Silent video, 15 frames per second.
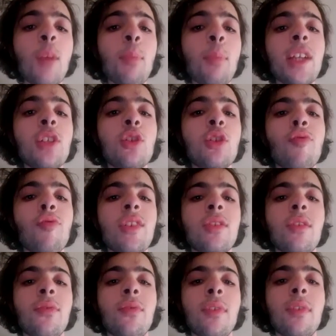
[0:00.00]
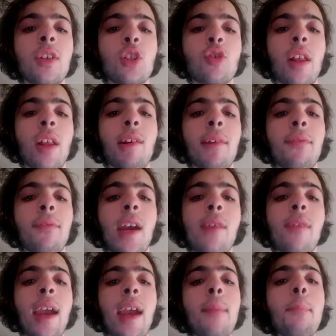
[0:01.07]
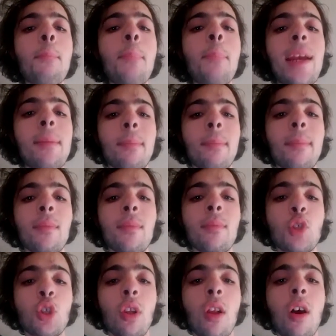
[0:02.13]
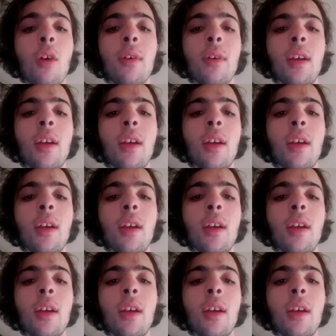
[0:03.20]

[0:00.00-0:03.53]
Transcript: please do the rest of Australia a favour and beat Geelong.